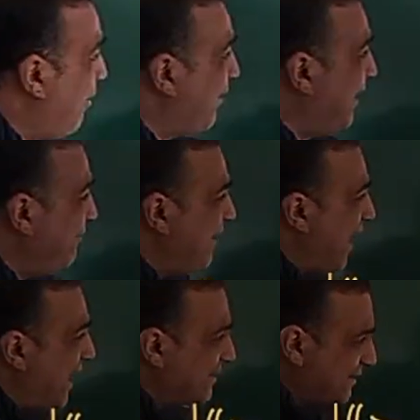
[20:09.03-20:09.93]
are giving
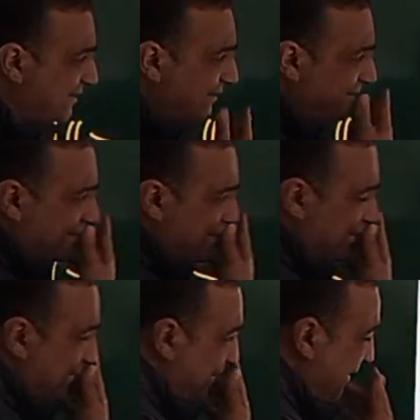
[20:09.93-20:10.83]
us
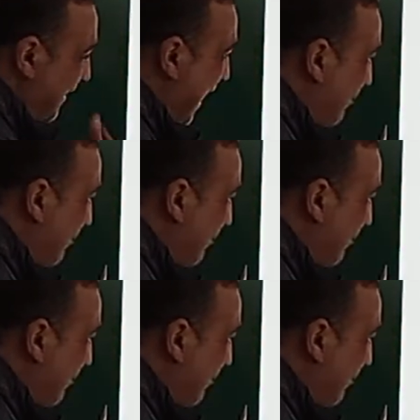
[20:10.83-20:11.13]
the